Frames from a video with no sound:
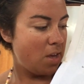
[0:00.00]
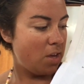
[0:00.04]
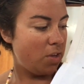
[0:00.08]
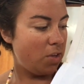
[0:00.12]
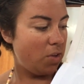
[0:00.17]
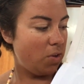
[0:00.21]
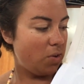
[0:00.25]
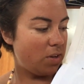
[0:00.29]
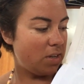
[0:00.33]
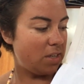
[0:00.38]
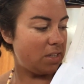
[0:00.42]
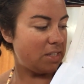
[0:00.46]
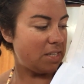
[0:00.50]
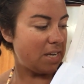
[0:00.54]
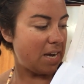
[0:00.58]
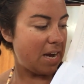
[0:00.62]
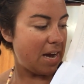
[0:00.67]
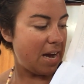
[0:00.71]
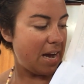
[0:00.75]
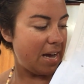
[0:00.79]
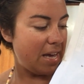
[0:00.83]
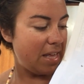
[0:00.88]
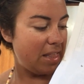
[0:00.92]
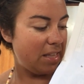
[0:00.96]
you can
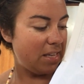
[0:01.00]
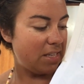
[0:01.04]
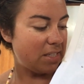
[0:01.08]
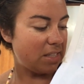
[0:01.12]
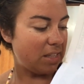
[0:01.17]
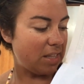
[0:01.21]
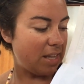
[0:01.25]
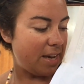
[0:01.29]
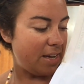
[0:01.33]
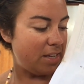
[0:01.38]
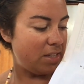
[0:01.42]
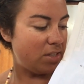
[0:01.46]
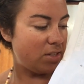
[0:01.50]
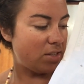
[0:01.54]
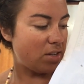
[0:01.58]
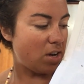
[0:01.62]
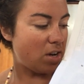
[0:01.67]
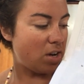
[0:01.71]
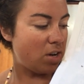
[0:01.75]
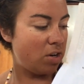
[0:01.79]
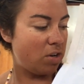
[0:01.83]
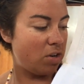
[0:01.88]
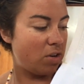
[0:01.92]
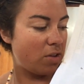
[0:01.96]
tie these lines
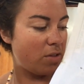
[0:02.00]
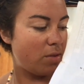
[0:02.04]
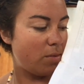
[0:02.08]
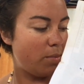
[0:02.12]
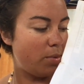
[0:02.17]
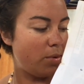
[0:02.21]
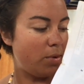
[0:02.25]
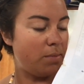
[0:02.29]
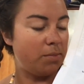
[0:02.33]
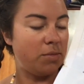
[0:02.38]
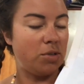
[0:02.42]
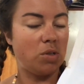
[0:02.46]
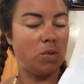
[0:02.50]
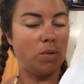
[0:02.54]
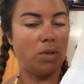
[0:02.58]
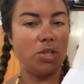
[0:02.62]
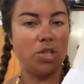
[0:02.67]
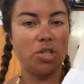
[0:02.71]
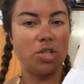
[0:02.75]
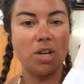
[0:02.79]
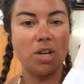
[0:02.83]
under the boom to each